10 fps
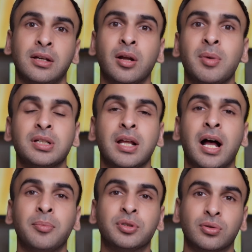the automation
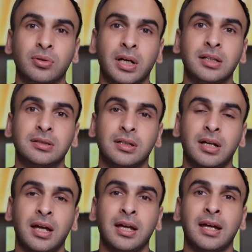helps create
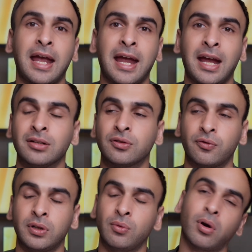a
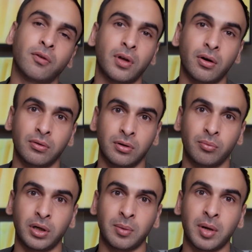hands-free workflow,
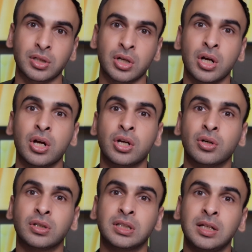pretty much.
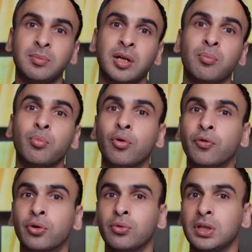Your team can move
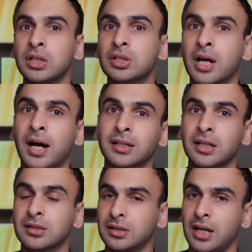through each
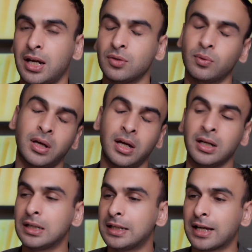content stage without
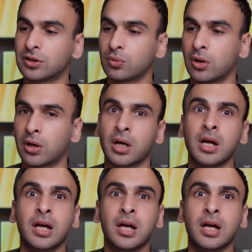any guesswork.